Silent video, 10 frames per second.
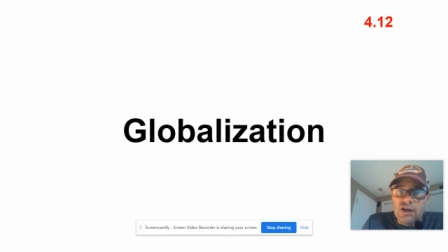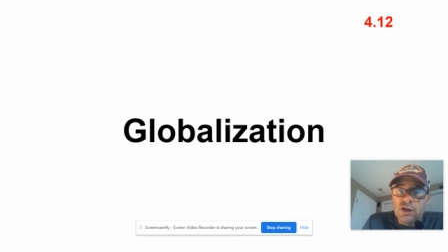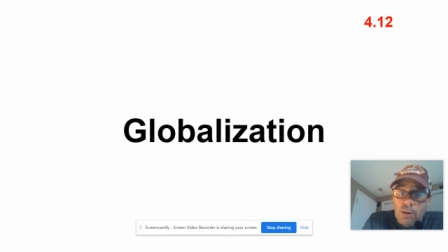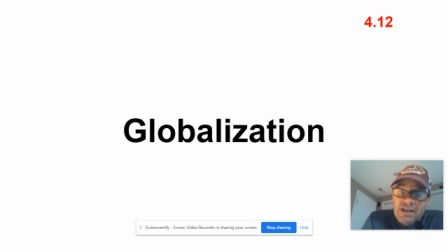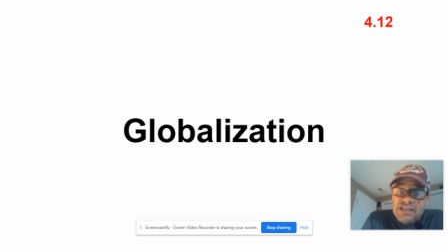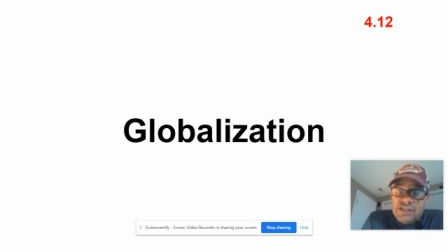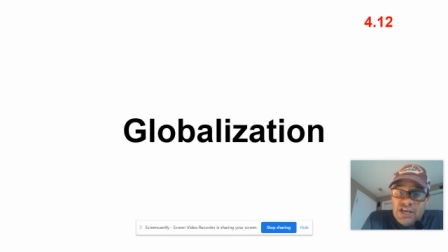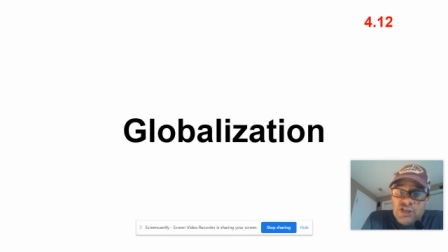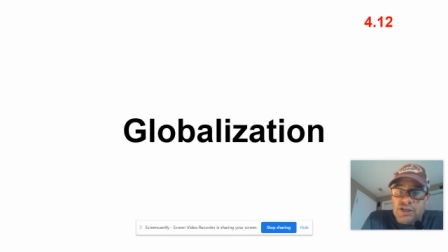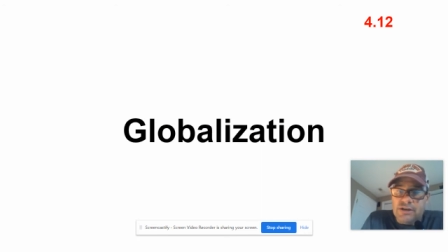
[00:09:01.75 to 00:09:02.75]

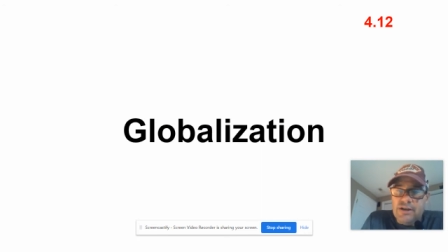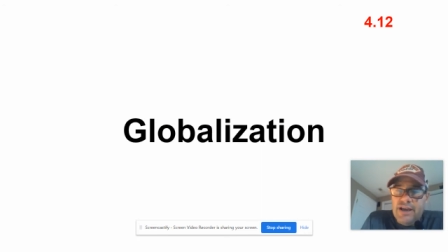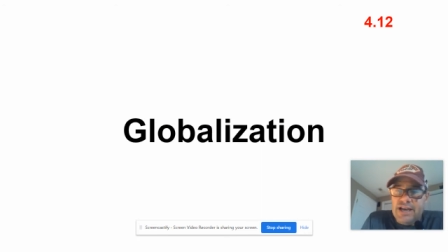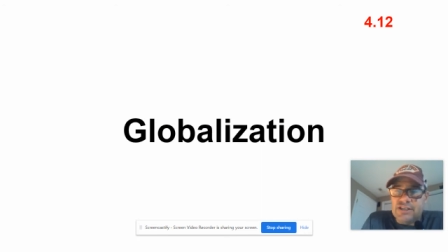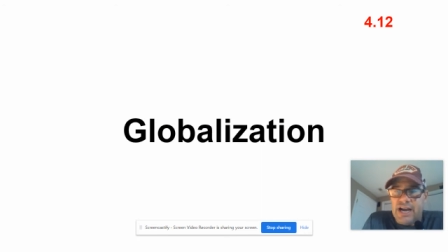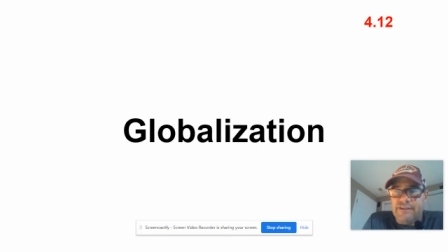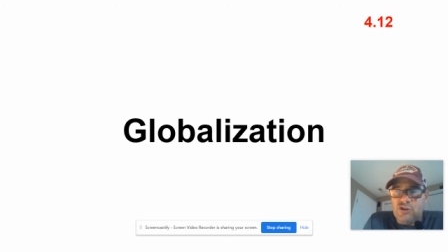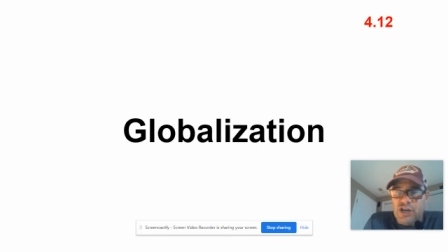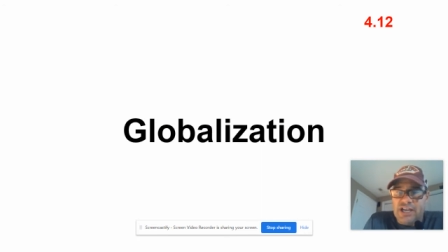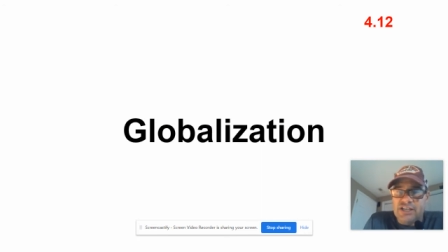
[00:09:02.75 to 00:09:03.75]
Globalization has kind of
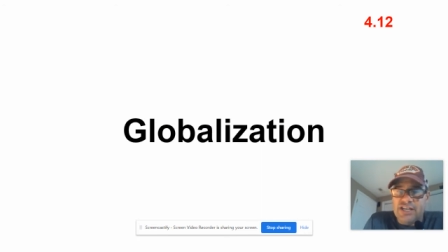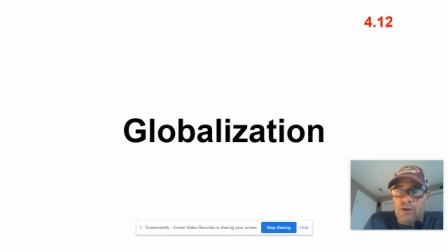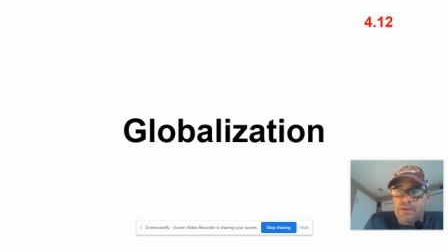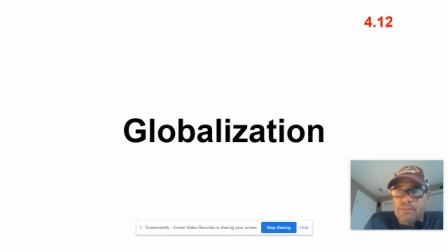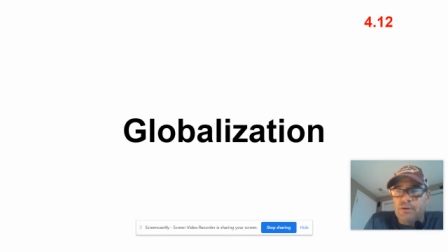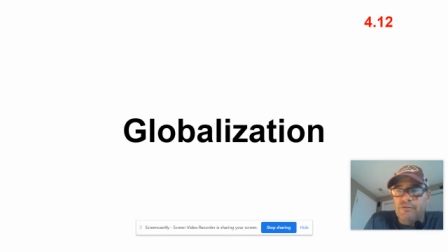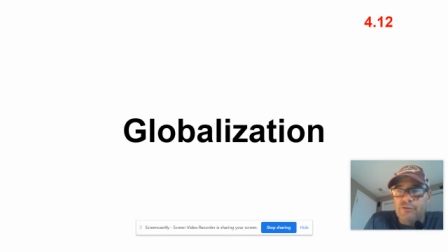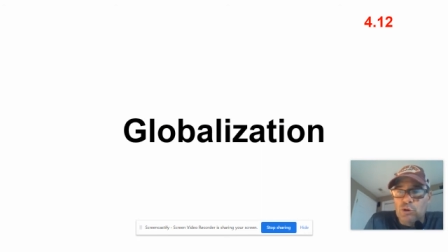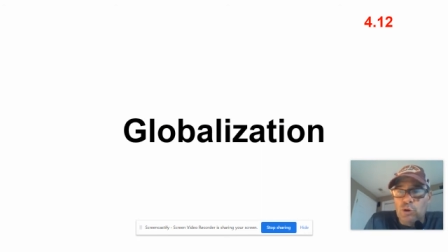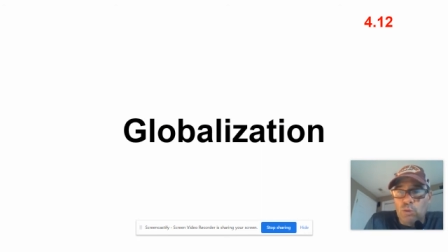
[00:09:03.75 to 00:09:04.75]
changed how people
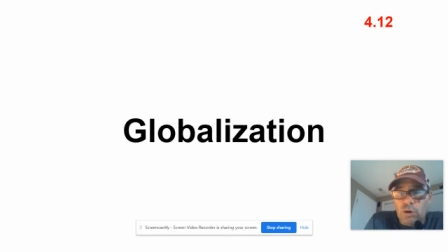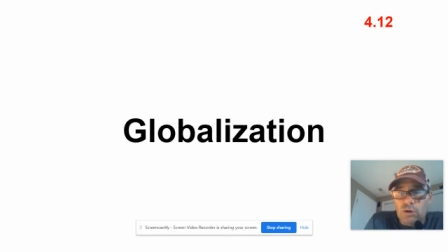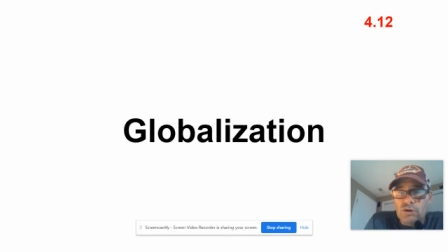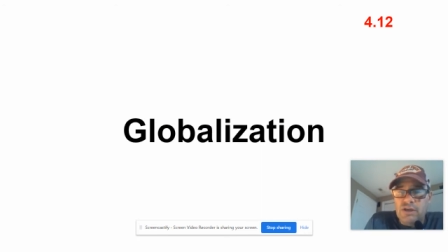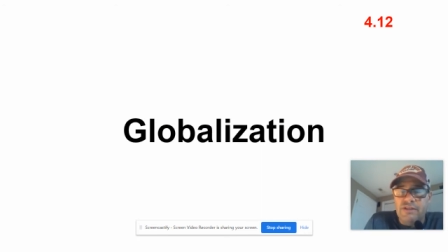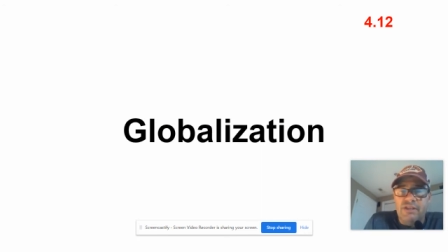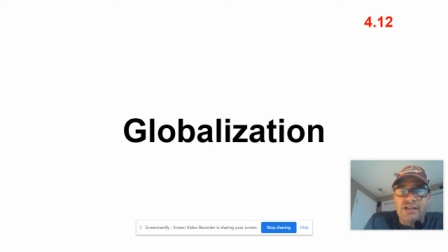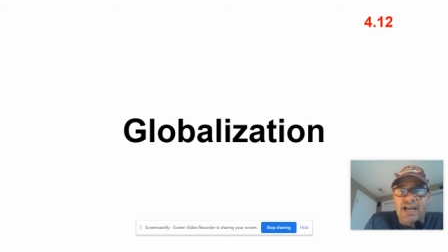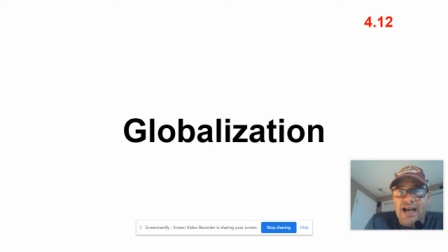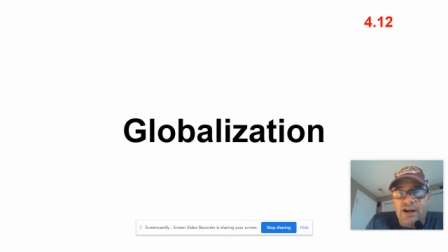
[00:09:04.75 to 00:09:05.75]
view the world and
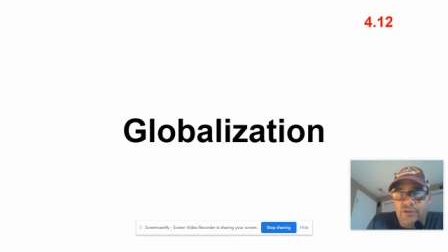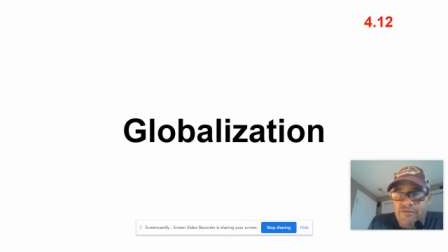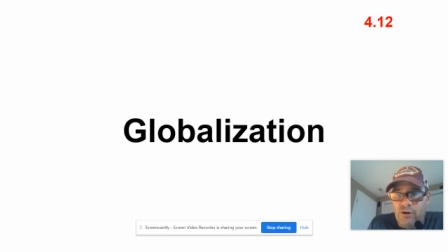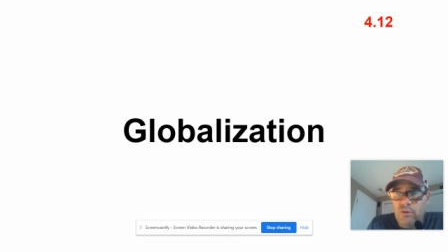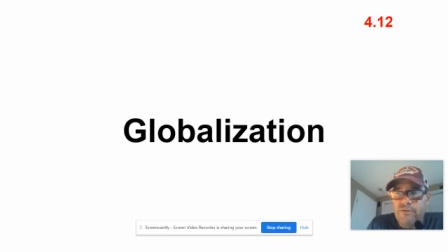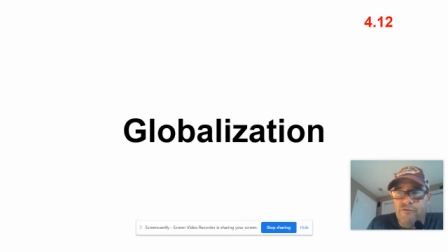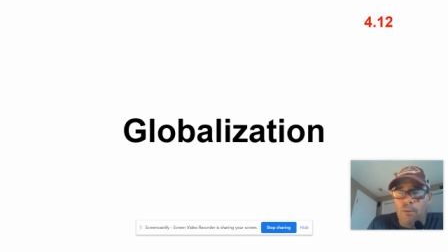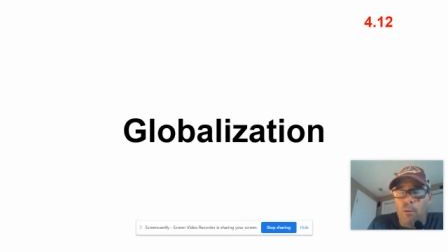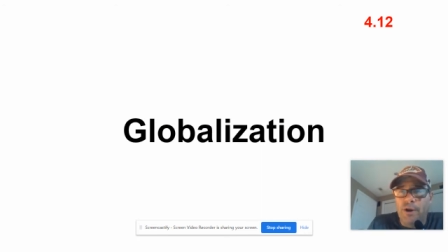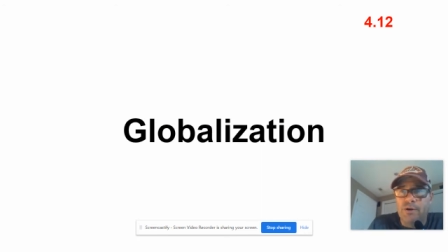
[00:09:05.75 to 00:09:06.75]
thus how they vote.
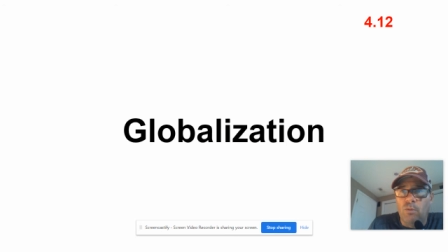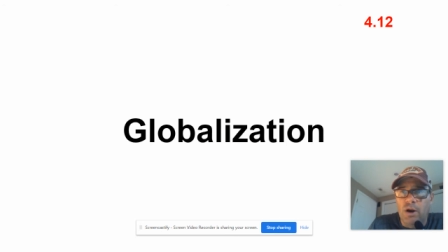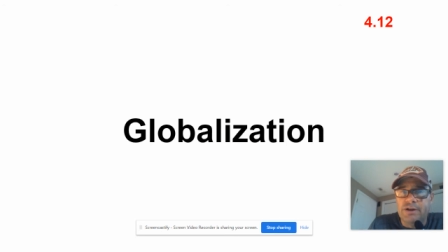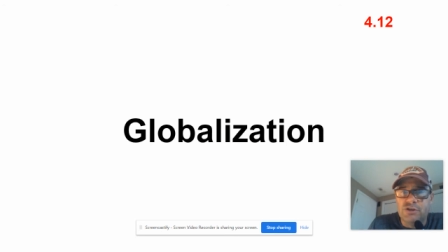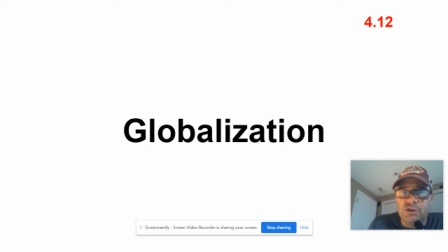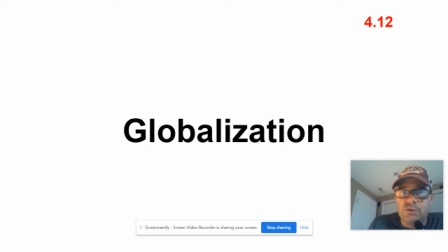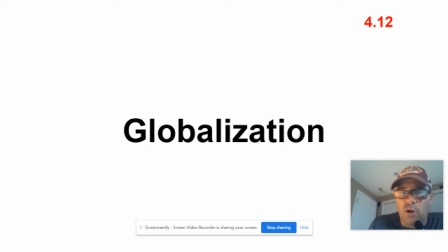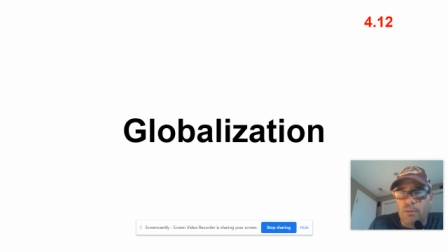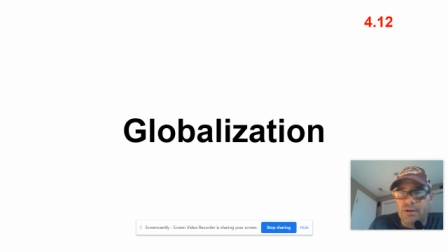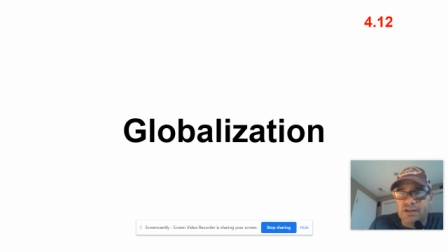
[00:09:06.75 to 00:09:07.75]
4.12
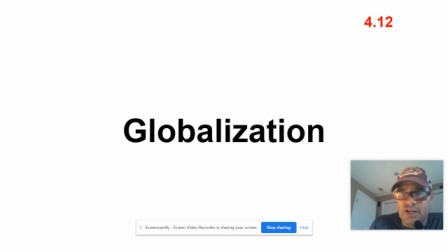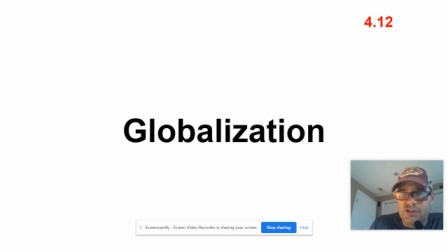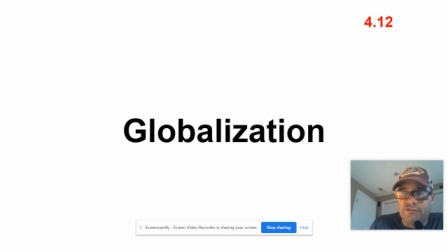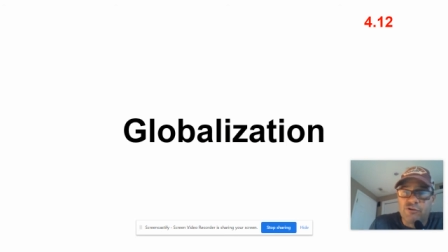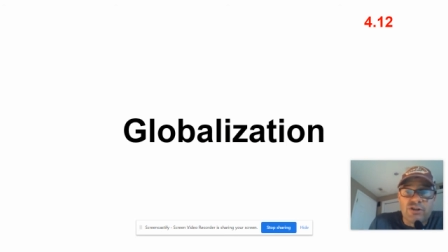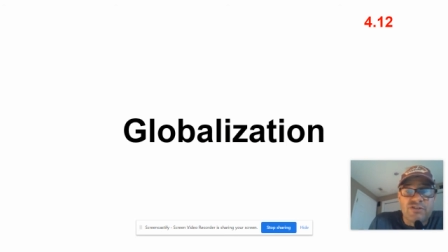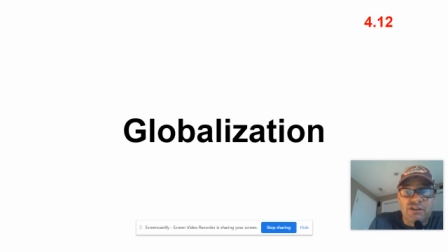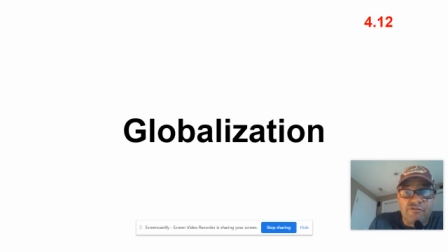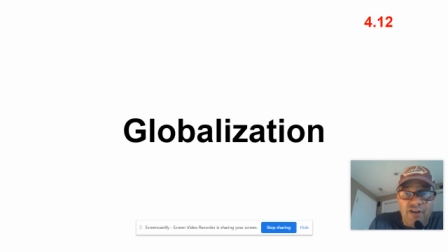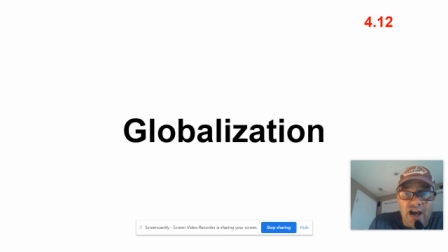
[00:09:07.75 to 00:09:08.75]
globalization. First, let's
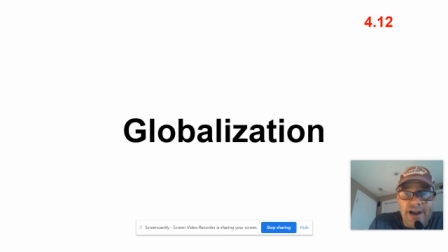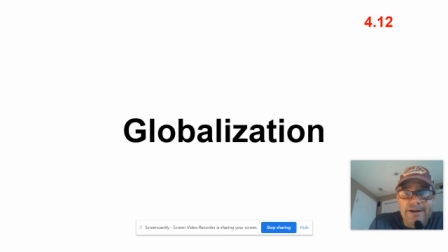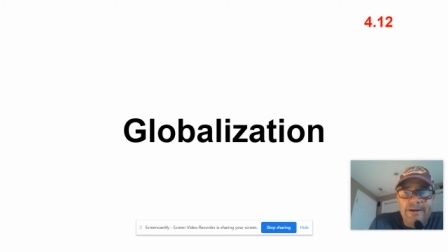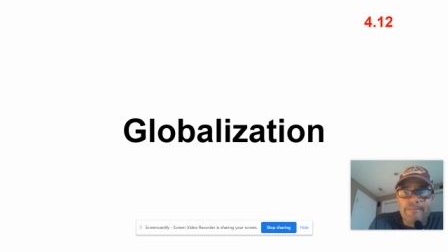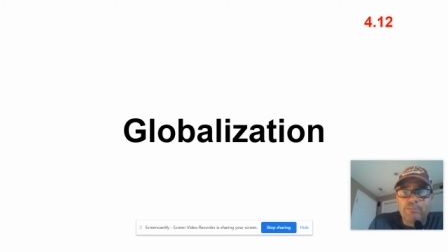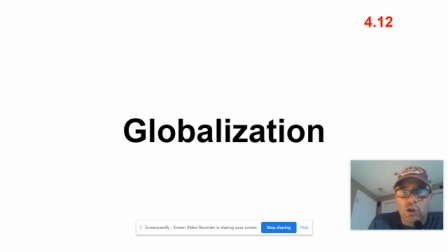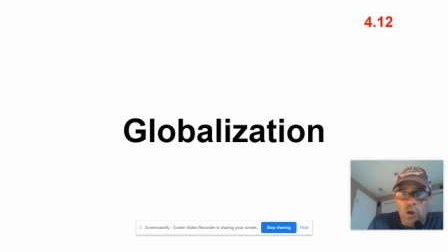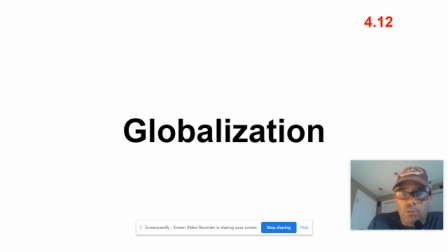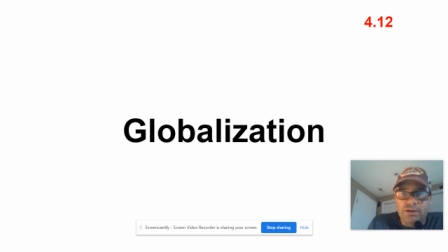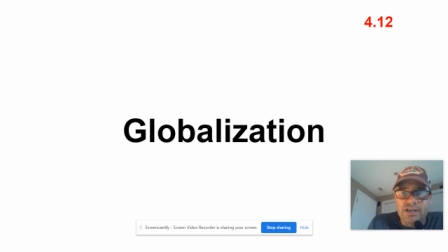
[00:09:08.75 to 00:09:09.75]
define
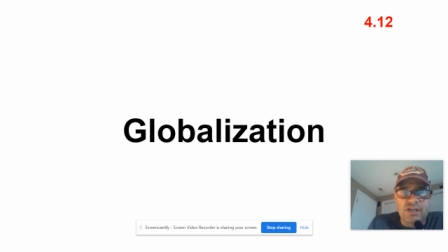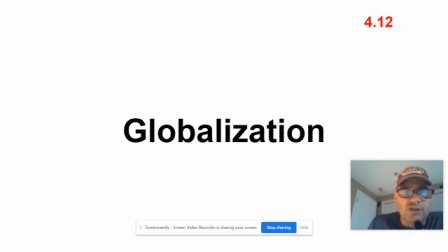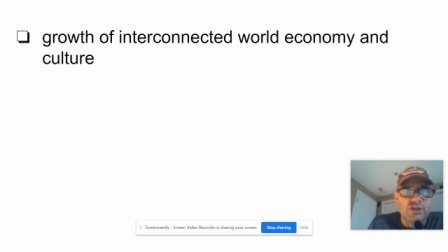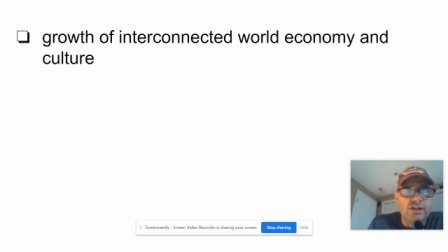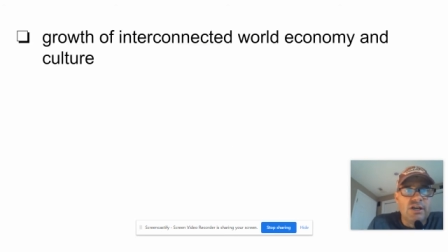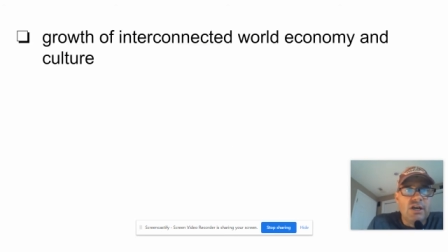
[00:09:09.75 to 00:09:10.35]
globalization.